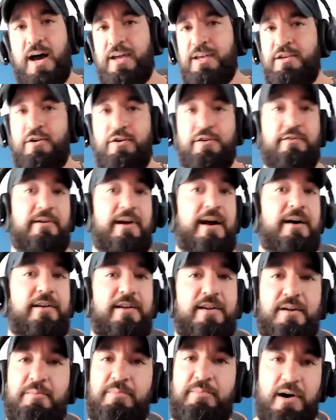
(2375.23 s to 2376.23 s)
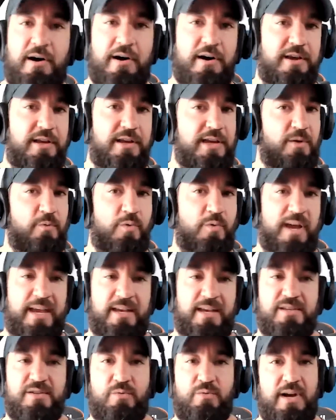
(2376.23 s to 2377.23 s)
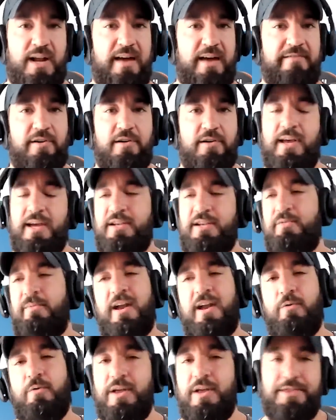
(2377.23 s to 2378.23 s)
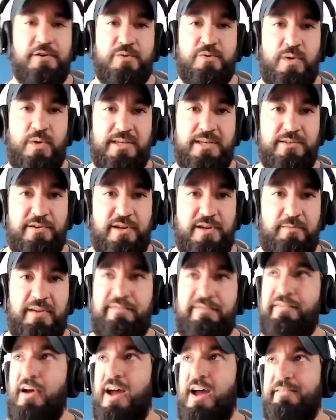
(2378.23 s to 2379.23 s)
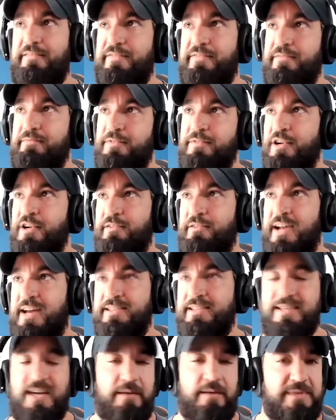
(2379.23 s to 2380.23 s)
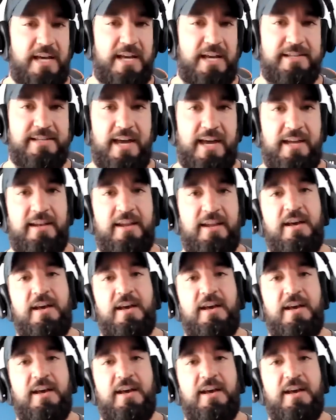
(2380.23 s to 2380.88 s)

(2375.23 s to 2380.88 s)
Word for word: you know you're out at a bar you get wings or whatever like no matter what those wings are going to be fried you know nine times out of ten